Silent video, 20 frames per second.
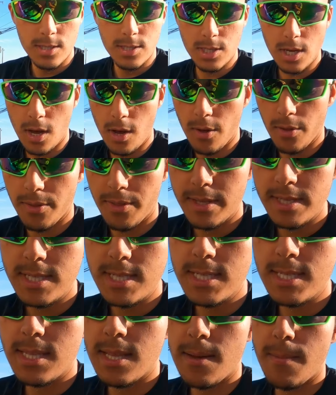So
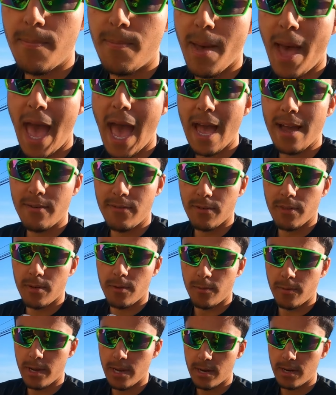this is the bag for
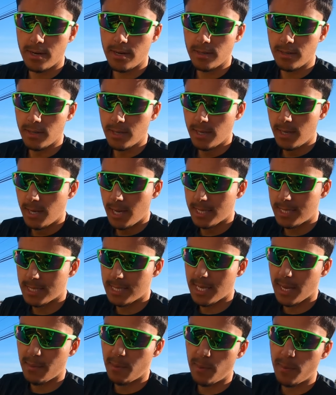the rear. It's
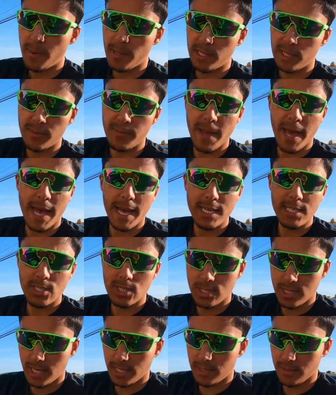a double bellow bag
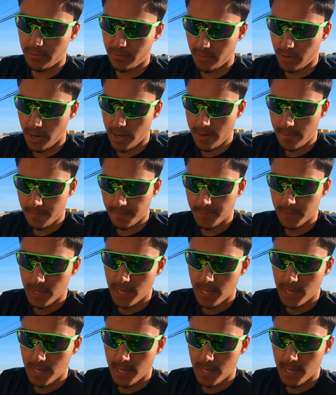just like the front.